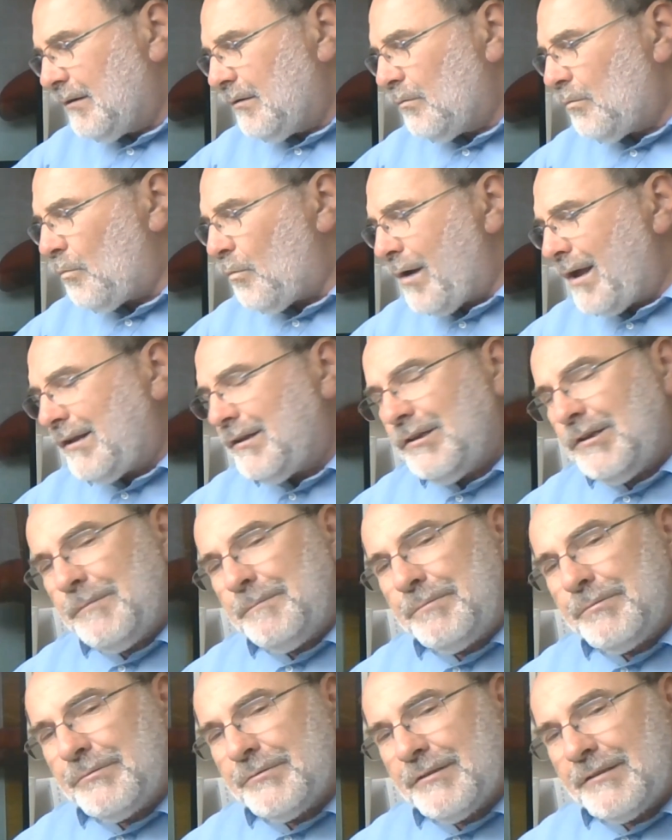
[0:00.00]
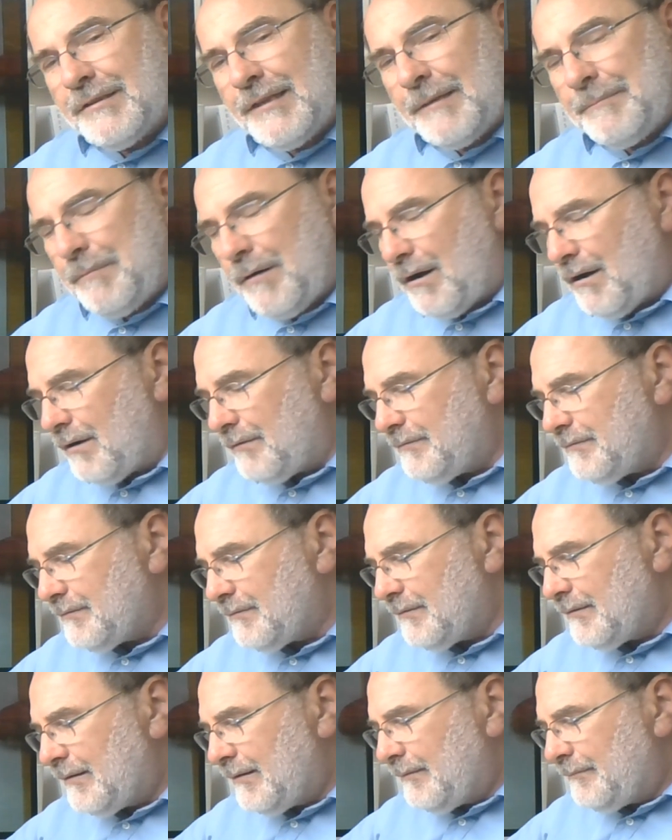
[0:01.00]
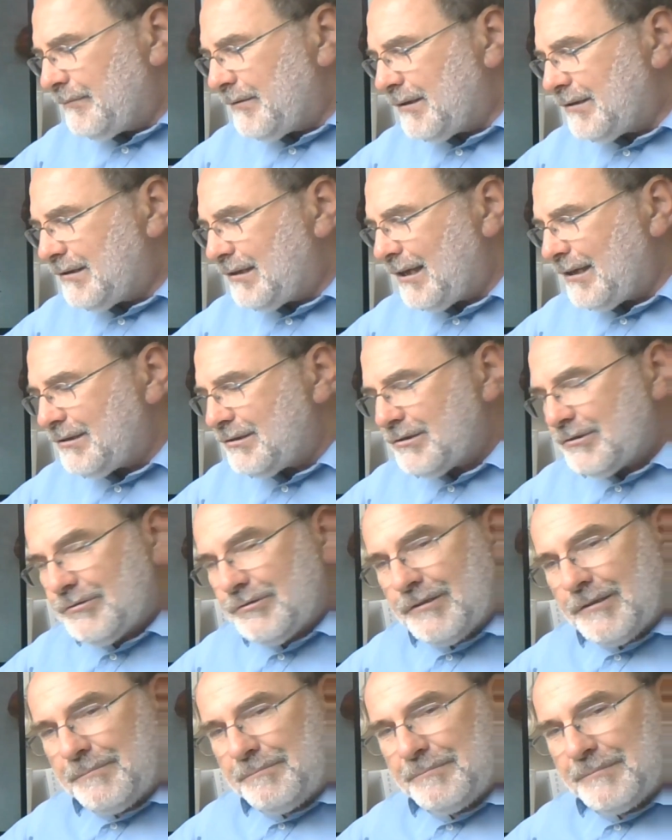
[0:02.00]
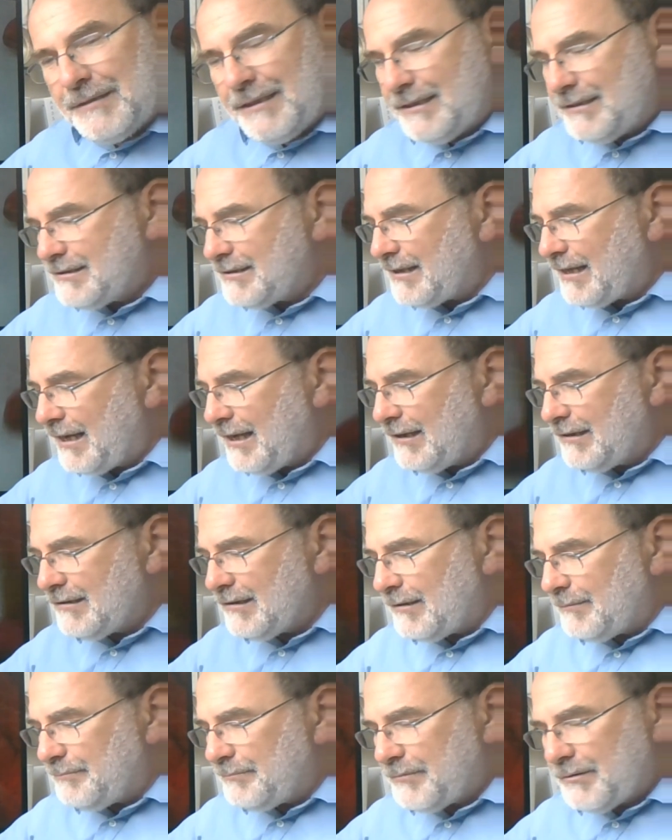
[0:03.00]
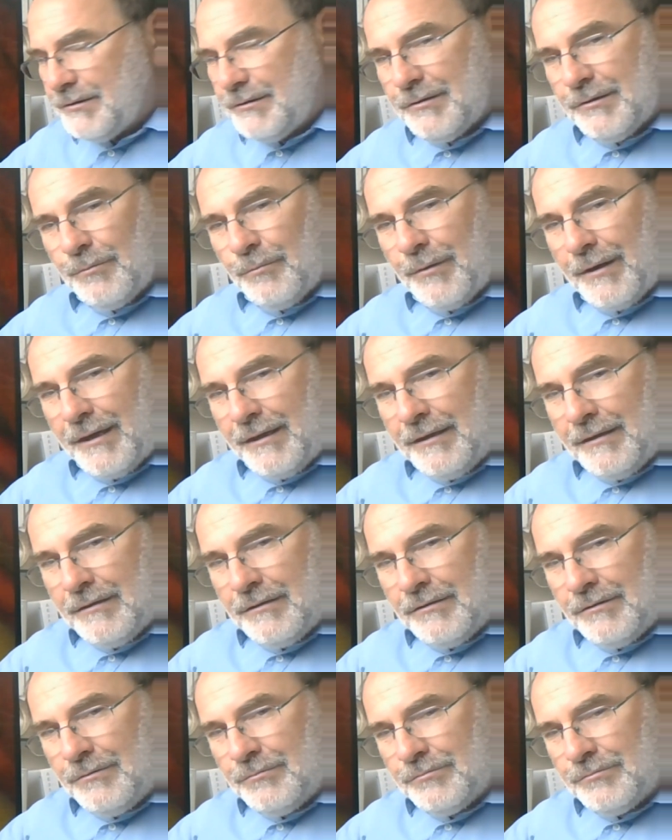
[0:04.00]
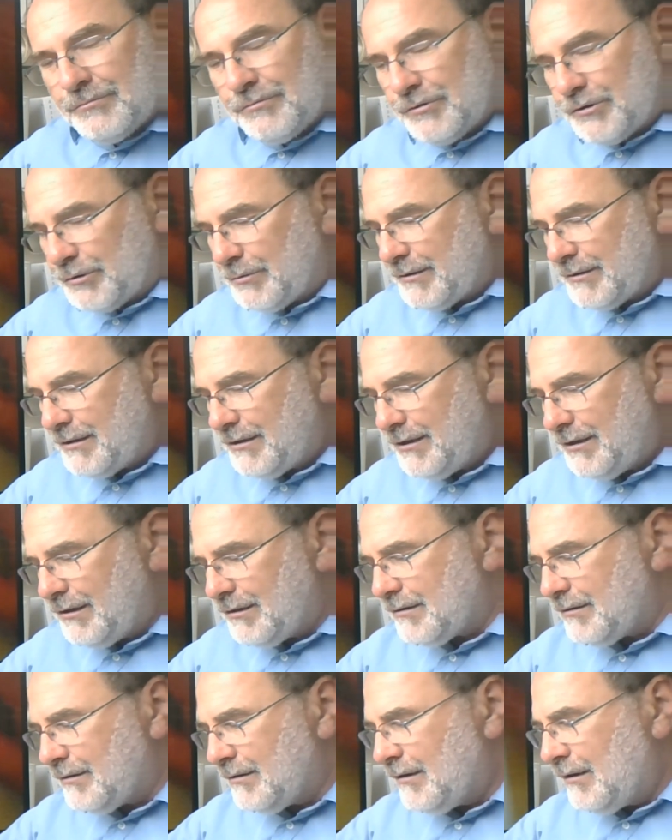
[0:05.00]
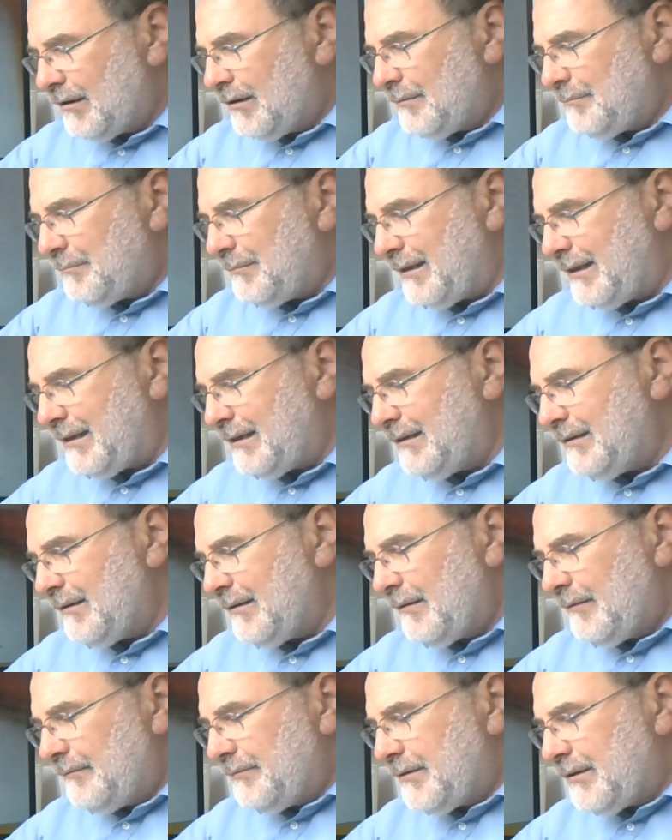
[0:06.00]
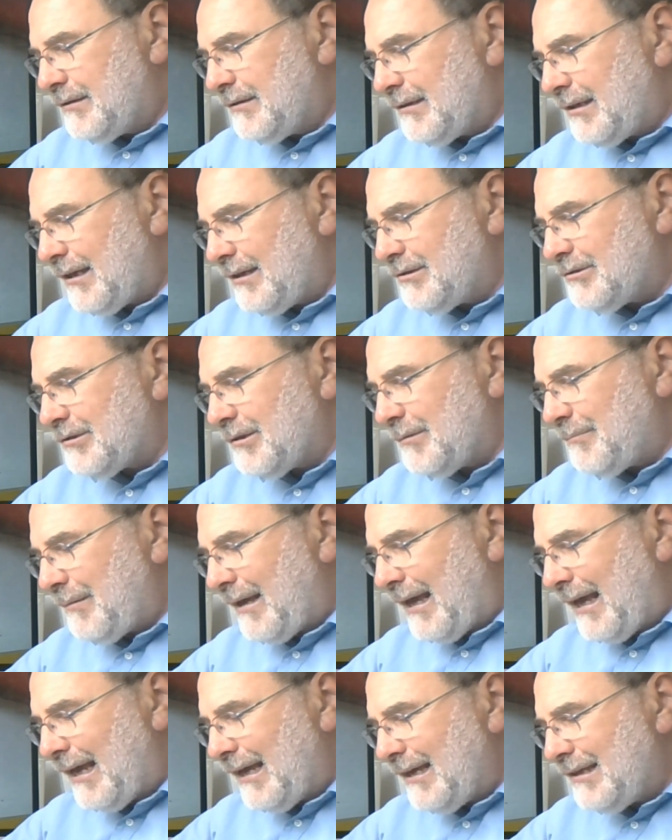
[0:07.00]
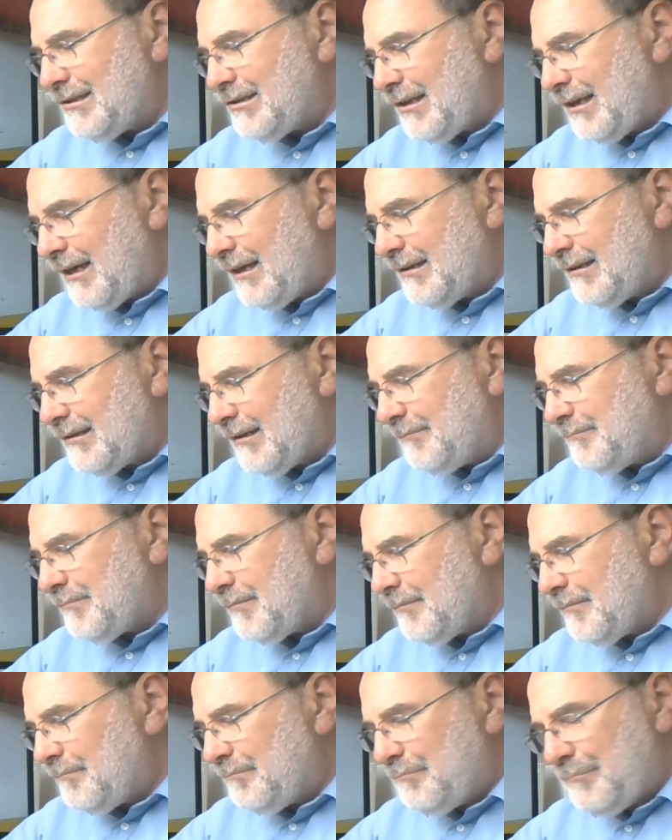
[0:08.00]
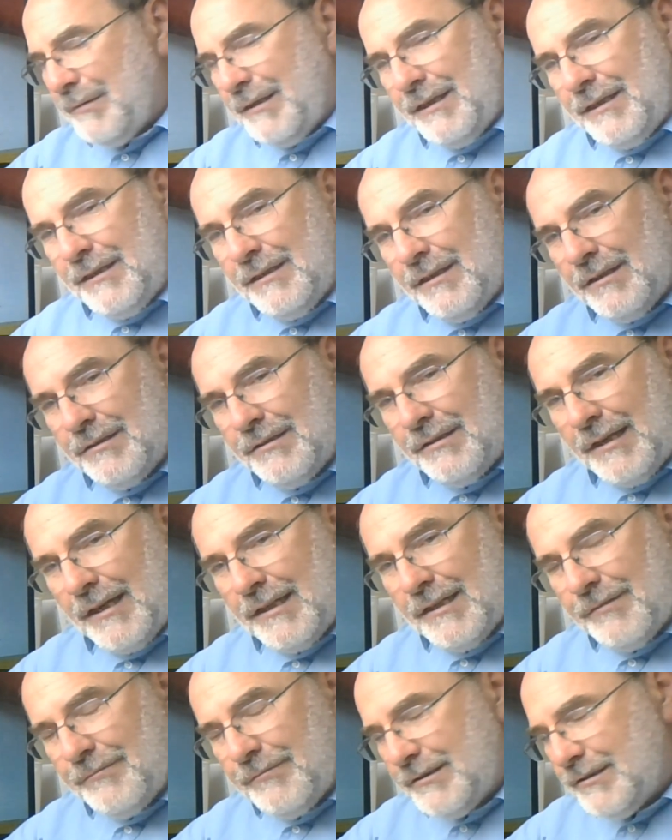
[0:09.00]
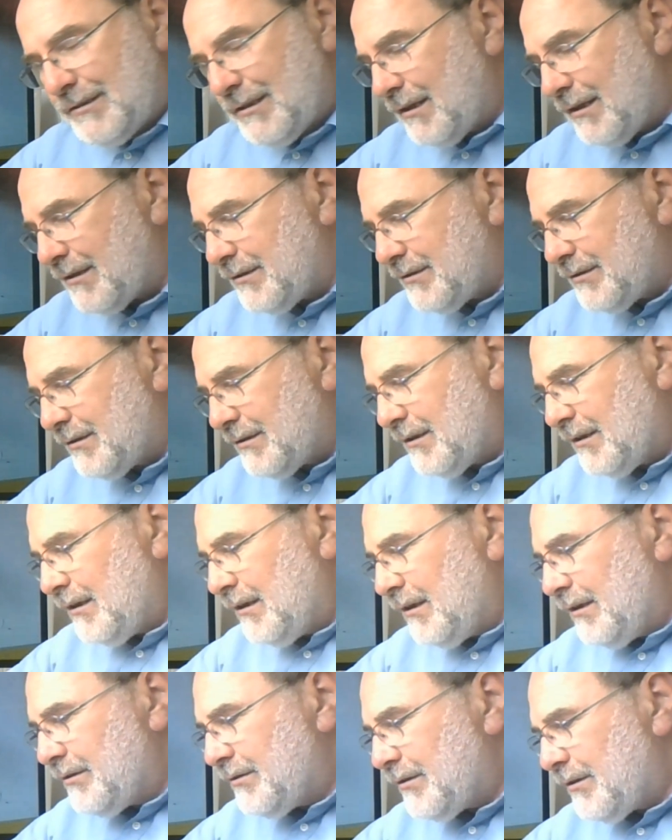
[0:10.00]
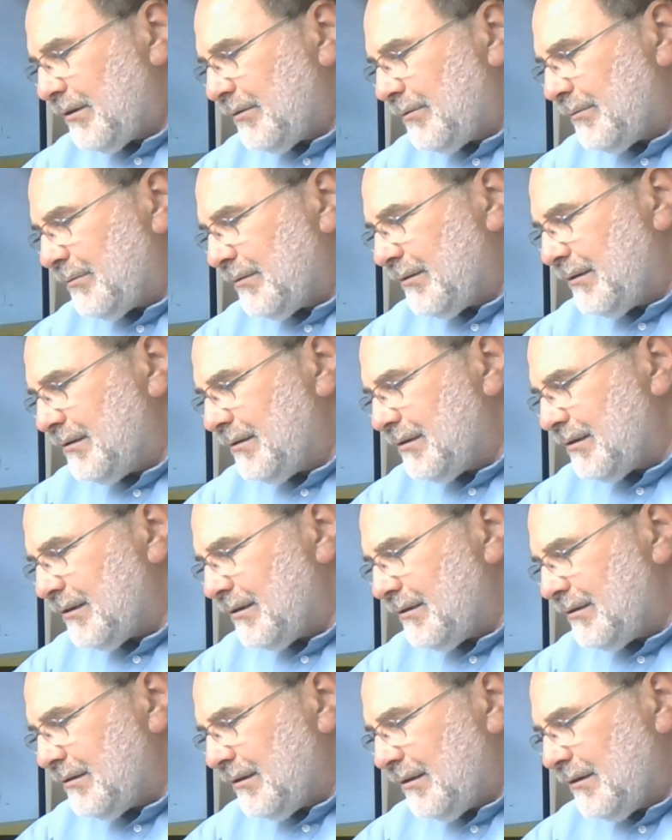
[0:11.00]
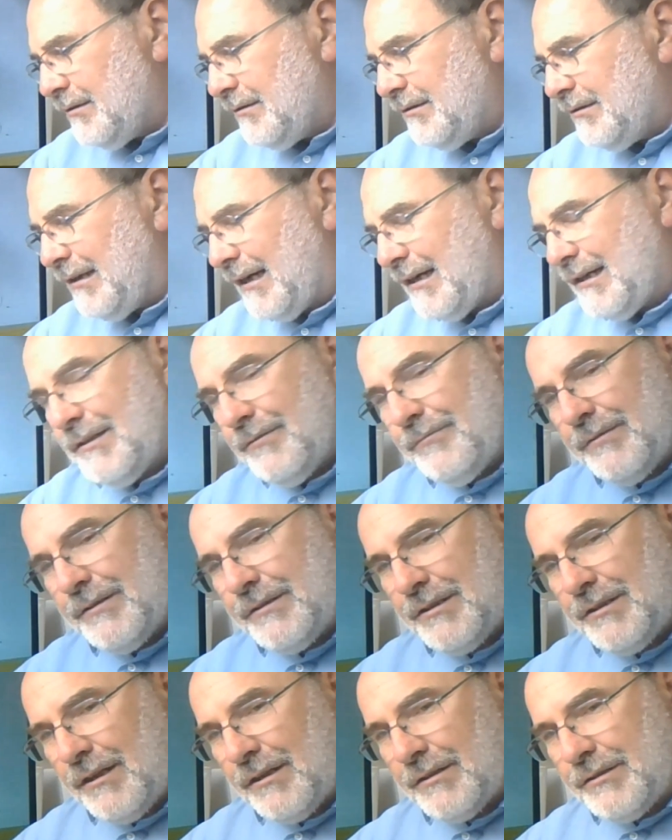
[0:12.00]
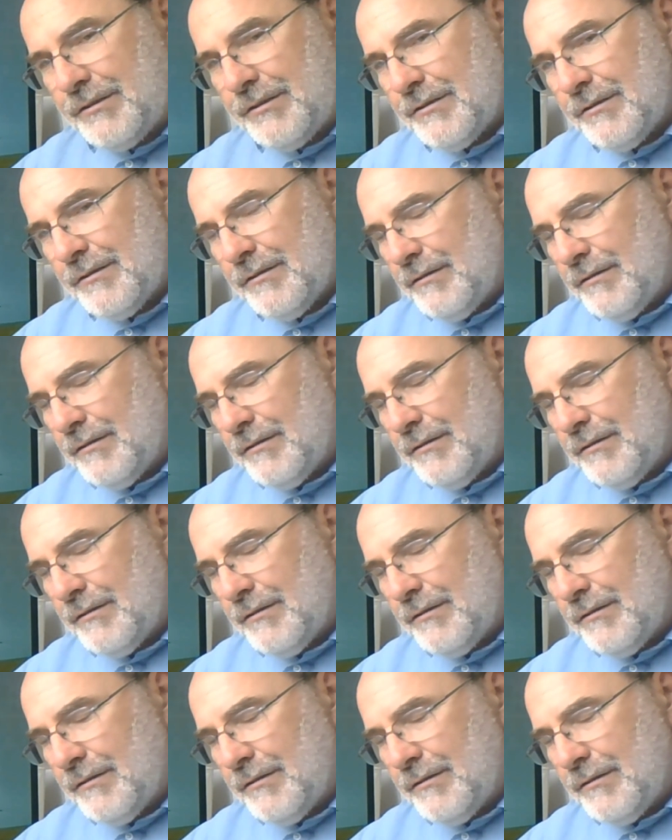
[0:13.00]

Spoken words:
When you pull the tape off, the test strip needs to end up the way you drew it here, meaning the test strip has to end up being negatively charged. So this is negatively charged.